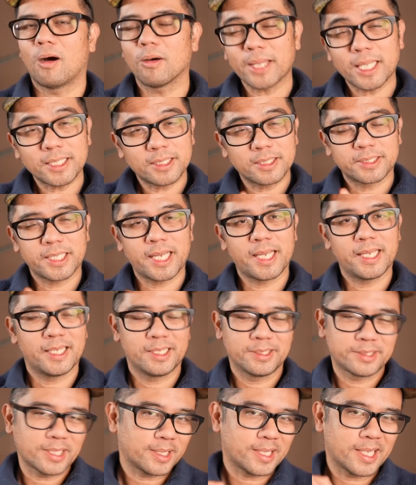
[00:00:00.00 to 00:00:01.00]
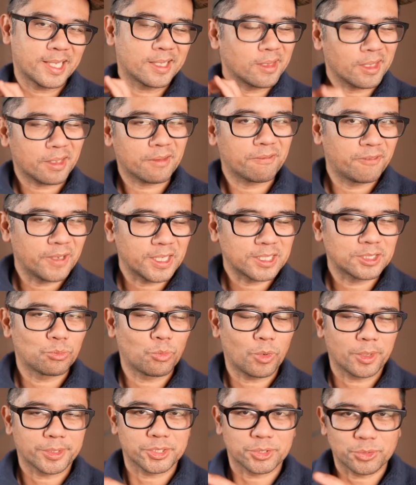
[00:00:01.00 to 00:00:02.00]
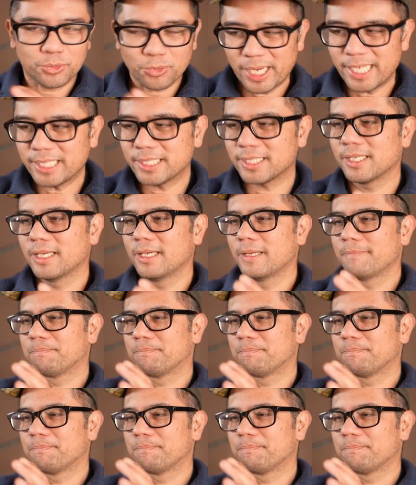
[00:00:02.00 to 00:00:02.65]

All that to say is that the KlickFix works great,